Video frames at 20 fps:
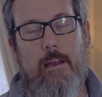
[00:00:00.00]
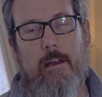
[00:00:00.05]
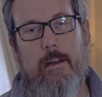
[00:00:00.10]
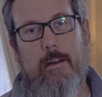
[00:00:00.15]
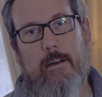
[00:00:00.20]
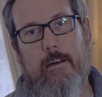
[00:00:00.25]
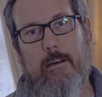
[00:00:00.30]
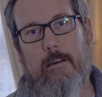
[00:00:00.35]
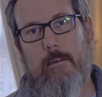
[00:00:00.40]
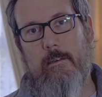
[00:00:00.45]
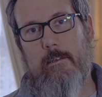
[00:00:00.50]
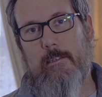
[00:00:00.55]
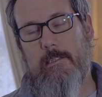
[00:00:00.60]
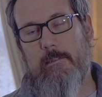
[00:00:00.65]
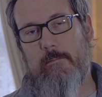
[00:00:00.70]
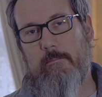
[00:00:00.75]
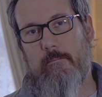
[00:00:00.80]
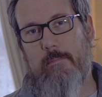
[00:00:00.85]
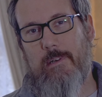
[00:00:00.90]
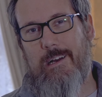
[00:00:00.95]

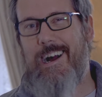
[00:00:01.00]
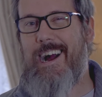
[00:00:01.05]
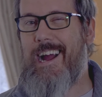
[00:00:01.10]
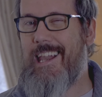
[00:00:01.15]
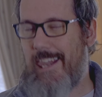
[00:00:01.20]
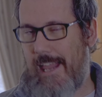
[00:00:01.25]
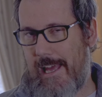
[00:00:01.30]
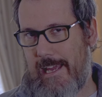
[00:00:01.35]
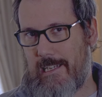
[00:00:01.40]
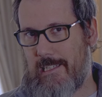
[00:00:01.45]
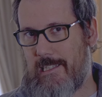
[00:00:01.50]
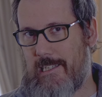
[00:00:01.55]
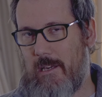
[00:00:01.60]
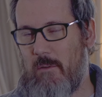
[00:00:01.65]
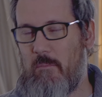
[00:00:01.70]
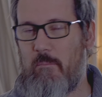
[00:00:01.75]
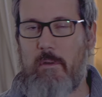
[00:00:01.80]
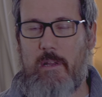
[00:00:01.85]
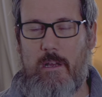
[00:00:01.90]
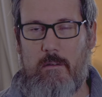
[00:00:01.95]
Um, I liked
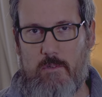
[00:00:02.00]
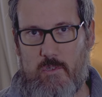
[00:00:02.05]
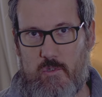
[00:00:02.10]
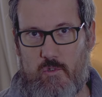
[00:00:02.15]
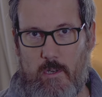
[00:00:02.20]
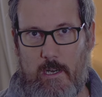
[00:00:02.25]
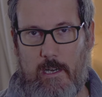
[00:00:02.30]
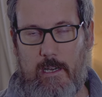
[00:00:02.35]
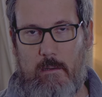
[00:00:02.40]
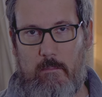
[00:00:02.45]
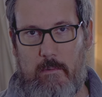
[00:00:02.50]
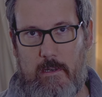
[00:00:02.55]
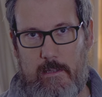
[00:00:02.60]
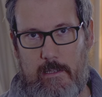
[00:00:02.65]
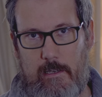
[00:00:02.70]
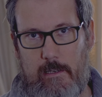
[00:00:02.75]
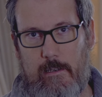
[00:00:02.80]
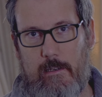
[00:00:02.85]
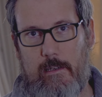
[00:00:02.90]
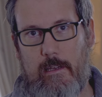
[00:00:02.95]
it but I was struggling with
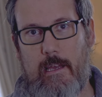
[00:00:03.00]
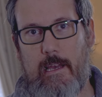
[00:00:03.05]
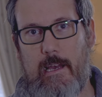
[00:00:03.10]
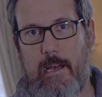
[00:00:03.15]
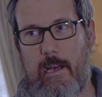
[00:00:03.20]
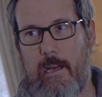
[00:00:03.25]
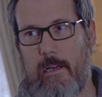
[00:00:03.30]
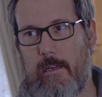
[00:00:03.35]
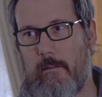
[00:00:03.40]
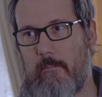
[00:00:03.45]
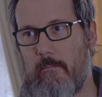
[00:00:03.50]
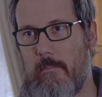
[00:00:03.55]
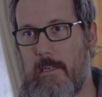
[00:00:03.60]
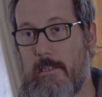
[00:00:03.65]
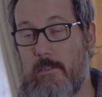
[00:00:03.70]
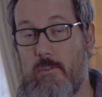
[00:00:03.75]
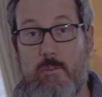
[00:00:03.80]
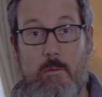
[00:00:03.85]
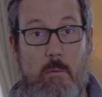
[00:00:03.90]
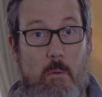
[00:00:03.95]
it um,
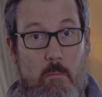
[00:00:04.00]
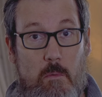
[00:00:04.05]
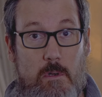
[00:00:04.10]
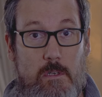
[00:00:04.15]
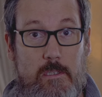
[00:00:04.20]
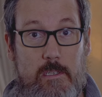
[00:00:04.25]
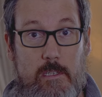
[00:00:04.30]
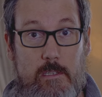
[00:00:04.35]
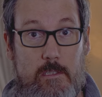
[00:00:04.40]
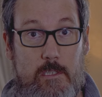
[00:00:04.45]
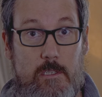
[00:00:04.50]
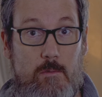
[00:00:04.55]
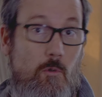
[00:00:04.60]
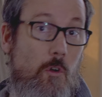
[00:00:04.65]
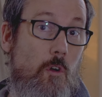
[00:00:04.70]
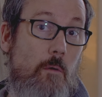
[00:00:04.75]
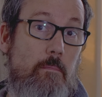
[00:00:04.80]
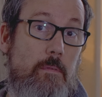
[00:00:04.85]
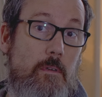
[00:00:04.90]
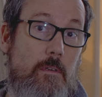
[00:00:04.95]
and someone wanted a
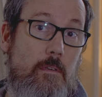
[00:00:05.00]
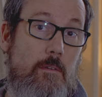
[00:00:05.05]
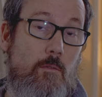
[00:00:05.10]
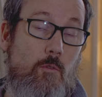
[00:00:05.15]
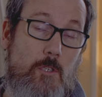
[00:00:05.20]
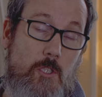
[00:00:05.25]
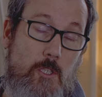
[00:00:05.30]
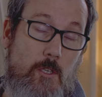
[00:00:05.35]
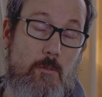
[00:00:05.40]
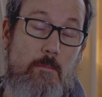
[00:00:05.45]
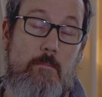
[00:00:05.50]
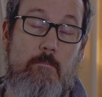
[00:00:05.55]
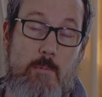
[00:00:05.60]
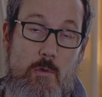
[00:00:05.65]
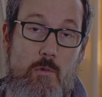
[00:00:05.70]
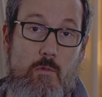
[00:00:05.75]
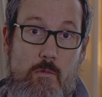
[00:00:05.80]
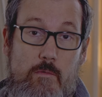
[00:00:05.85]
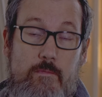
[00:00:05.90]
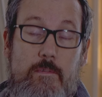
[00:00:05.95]
swap or
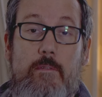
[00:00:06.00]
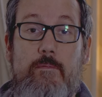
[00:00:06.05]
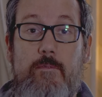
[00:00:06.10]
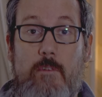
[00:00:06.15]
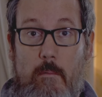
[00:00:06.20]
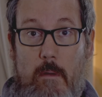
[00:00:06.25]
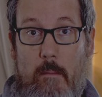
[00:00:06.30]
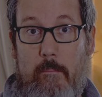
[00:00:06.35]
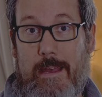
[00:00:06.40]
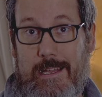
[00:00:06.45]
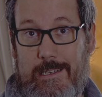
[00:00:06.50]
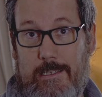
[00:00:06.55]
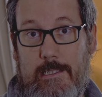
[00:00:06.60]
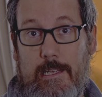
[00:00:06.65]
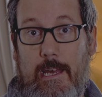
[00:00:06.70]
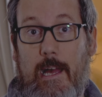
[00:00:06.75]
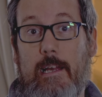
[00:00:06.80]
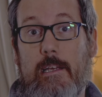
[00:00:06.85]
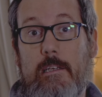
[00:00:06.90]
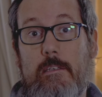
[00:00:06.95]
move from a
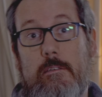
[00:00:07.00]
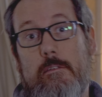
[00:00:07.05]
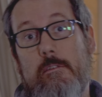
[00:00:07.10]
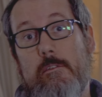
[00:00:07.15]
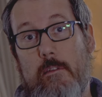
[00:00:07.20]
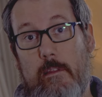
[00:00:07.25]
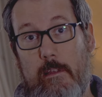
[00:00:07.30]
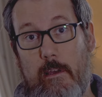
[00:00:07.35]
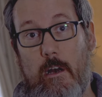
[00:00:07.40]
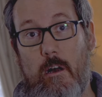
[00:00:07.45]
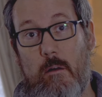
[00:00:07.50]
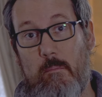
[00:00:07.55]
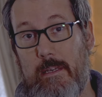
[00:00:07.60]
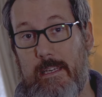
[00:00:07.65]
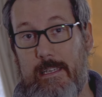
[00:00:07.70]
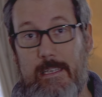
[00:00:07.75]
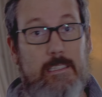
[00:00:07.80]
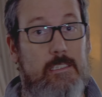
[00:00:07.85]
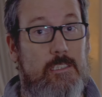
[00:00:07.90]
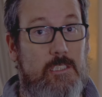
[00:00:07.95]
Pentax to the
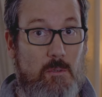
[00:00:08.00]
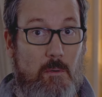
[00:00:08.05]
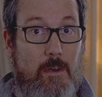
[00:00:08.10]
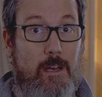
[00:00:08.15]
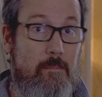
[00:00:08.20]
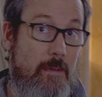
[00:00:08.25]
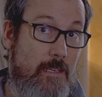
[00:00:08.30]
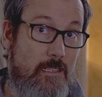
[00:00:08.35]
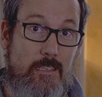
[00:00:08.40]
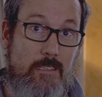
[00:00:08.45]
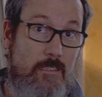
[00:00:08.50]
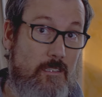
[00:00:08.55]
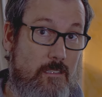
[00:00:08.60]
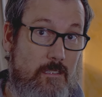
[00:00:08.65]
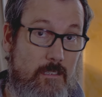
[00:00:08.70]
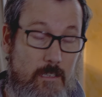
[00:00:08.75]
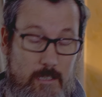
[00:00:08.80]
RB so I basically just